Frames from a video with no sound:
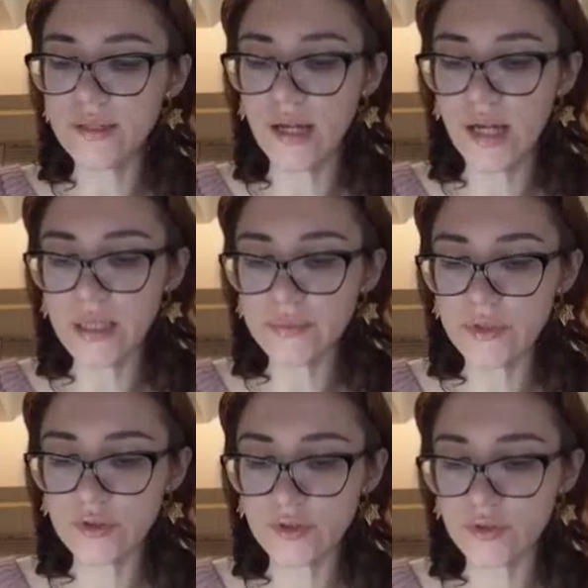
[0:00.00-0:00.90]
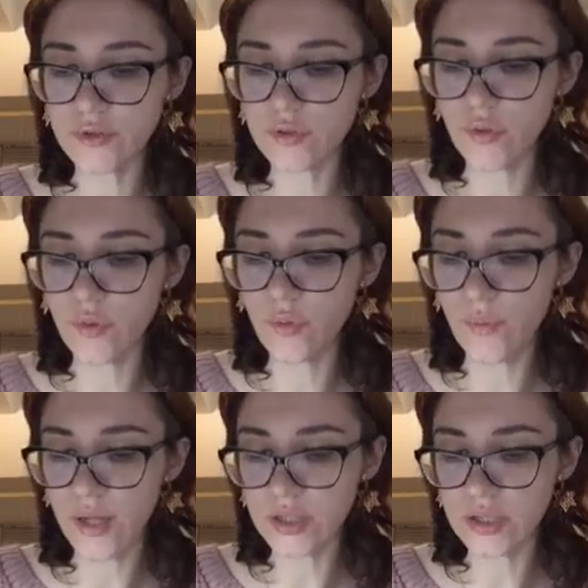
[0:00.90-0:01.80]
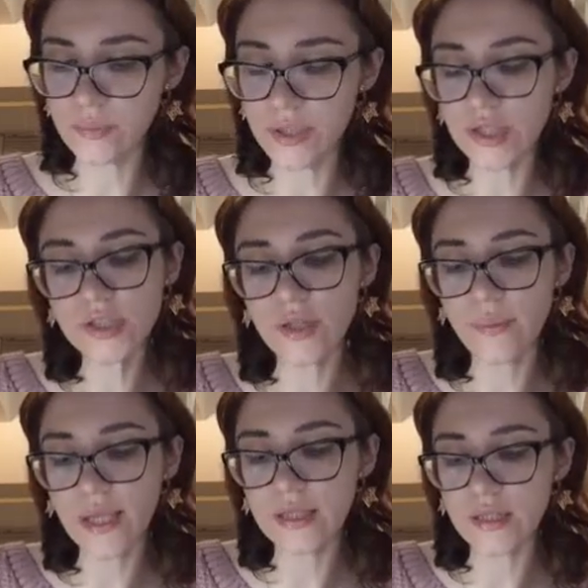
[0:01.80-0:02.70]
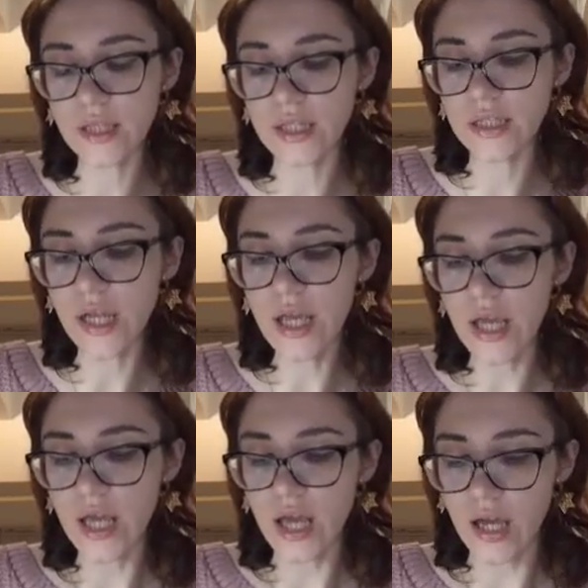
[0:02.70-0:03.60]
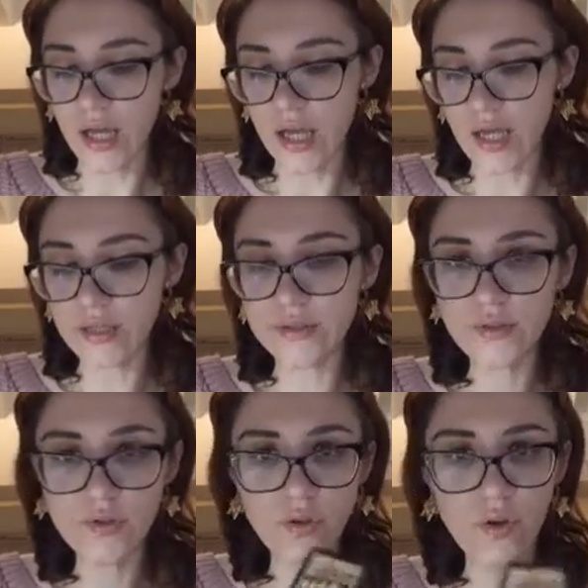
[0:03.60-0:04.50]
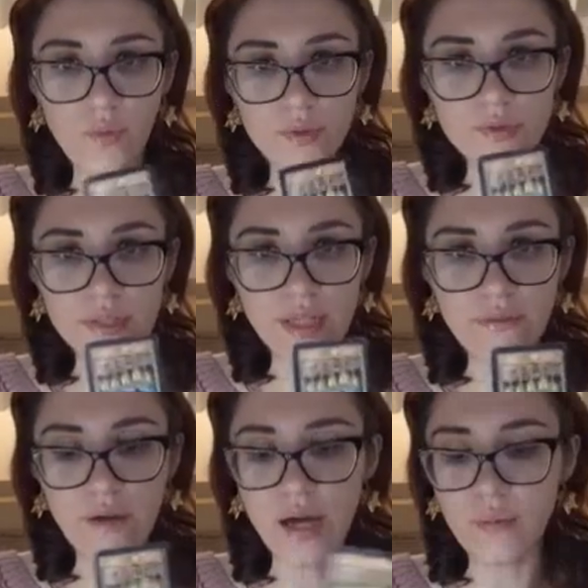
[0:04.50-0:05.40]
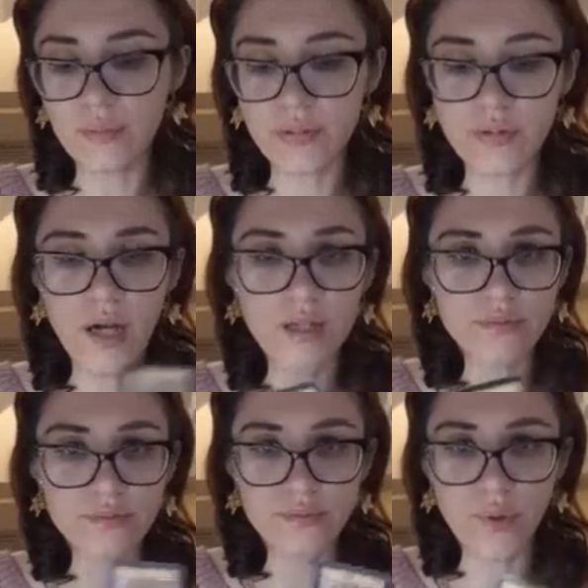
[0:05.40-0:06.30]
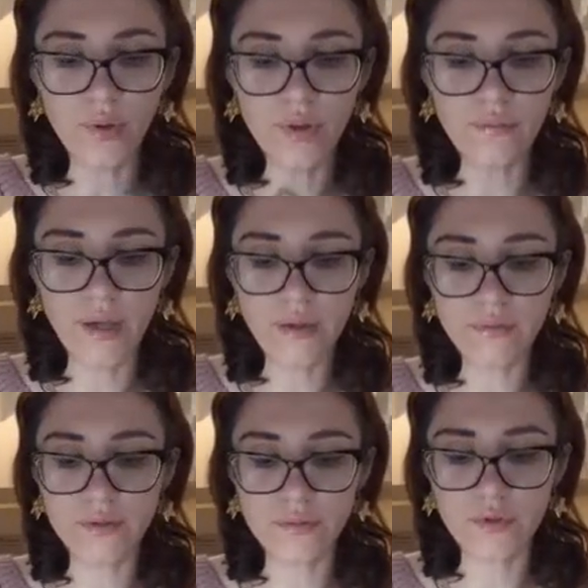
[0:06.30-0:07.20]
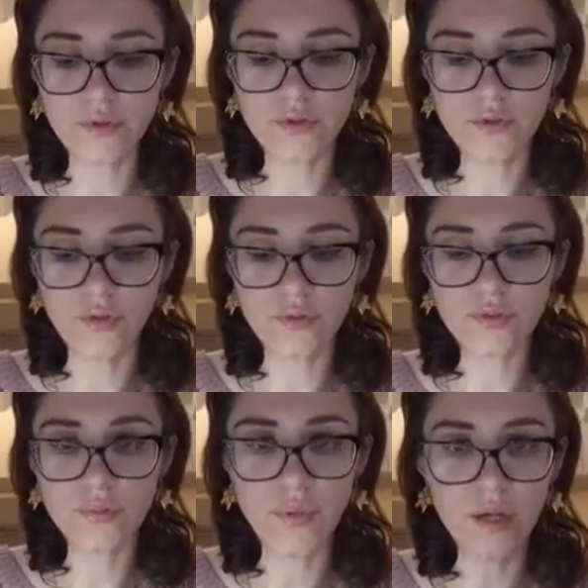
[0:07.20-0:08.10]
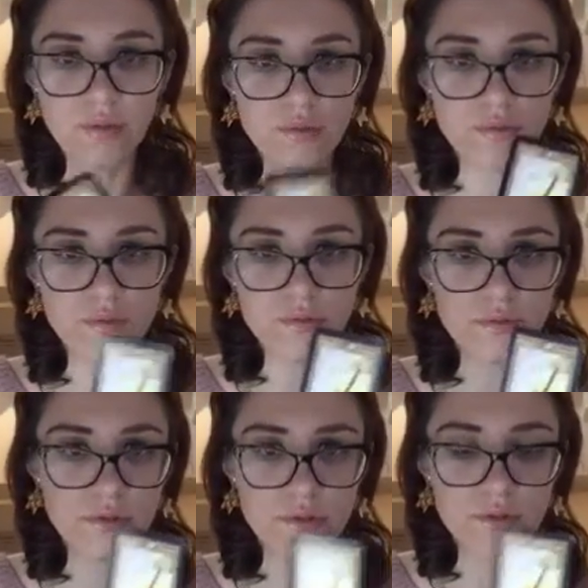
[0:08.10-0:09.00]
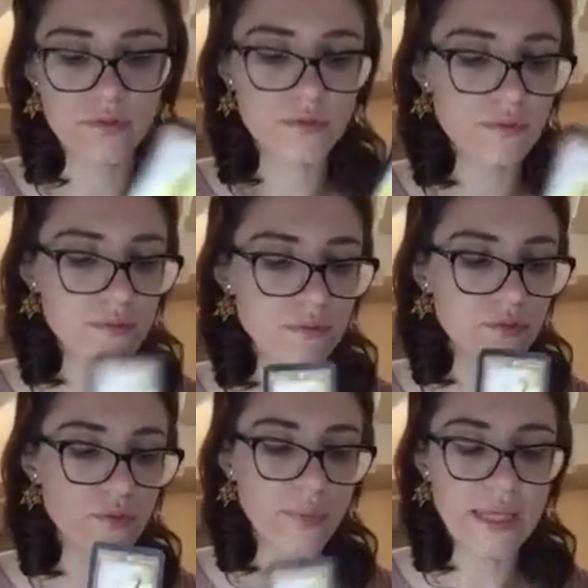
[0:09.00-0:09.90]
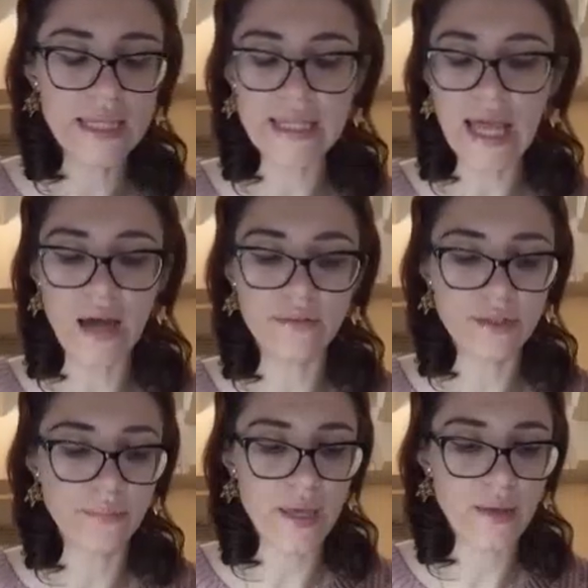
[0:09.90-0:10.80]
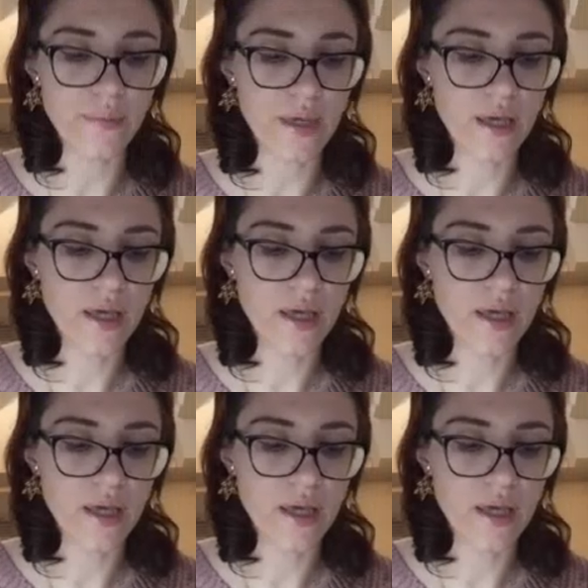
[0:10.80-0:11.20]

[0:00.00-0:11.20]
times, so much depression I'm getting here. And you almost gave up, kind of walk away from this thought about this new beginning, having a baby.